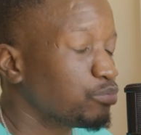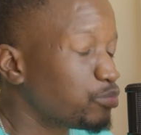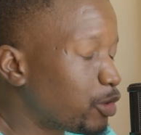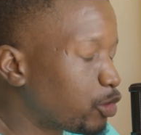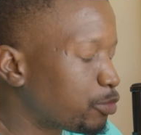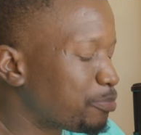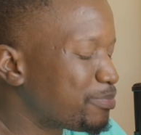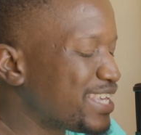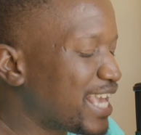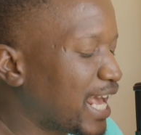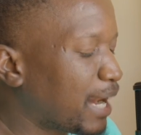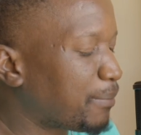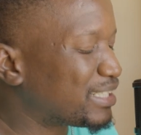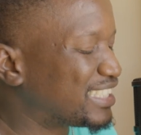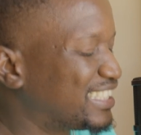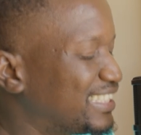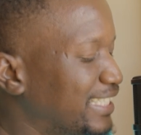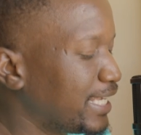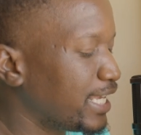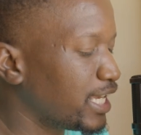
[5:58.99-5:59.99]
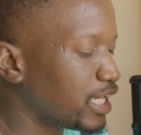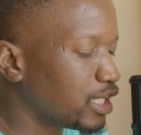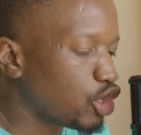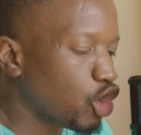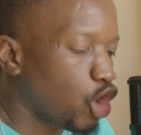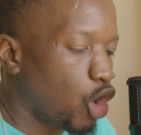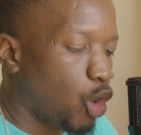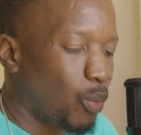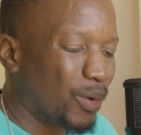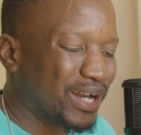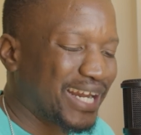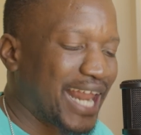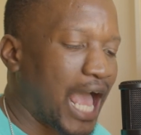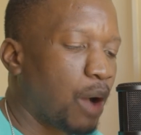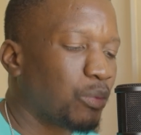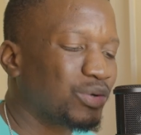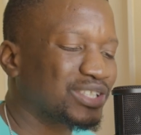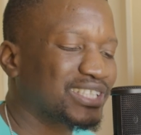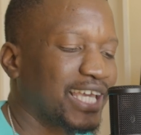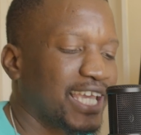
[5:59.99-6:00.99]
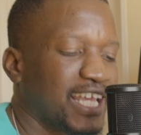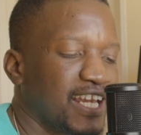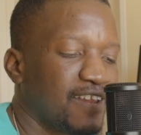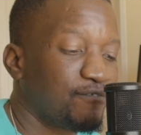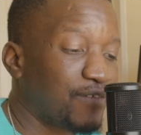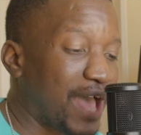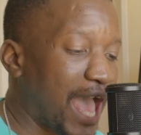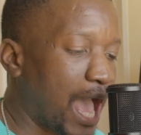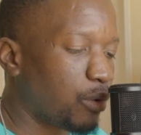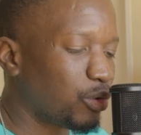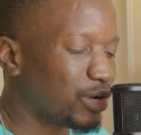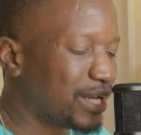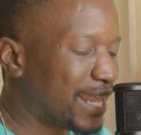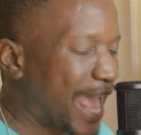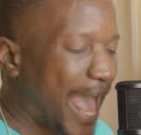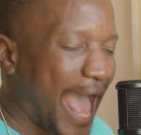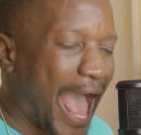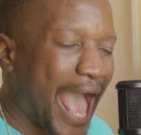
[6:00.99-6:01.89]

Took me out of my sin when I was getting devoured.